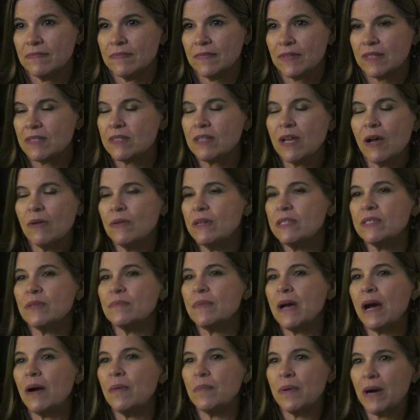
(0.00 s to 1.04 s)
It's always
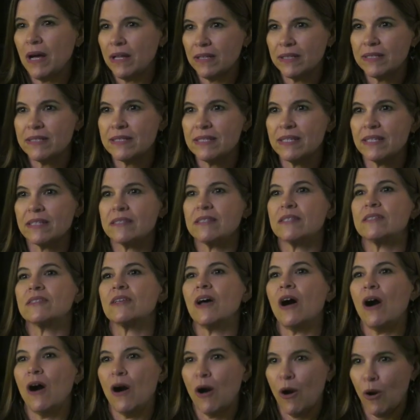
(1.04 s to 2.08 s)
about politics. It's
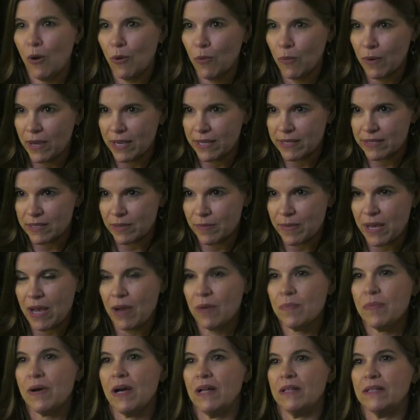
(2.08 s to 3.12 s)
always
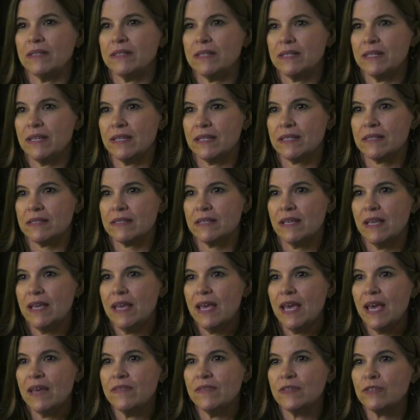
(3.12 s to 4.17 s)
about politics.
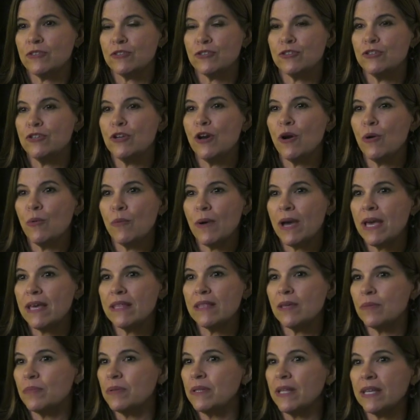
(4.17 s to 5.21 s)
And there's no way
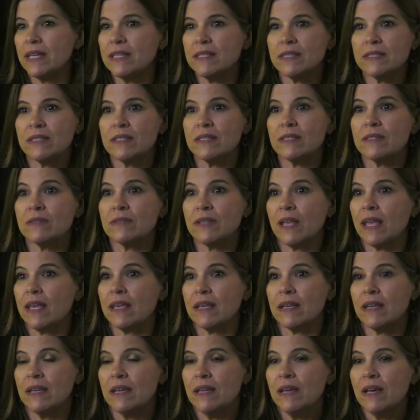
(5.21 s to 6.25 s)
that places
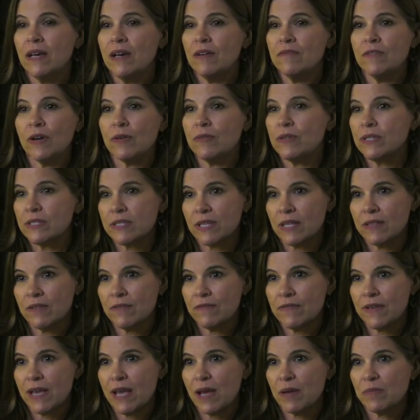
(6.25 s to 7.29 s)
like Focus on the
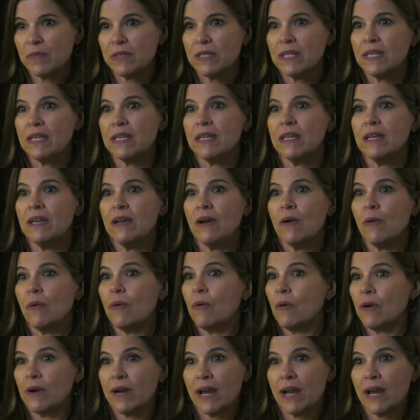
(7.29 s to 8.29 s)
Family or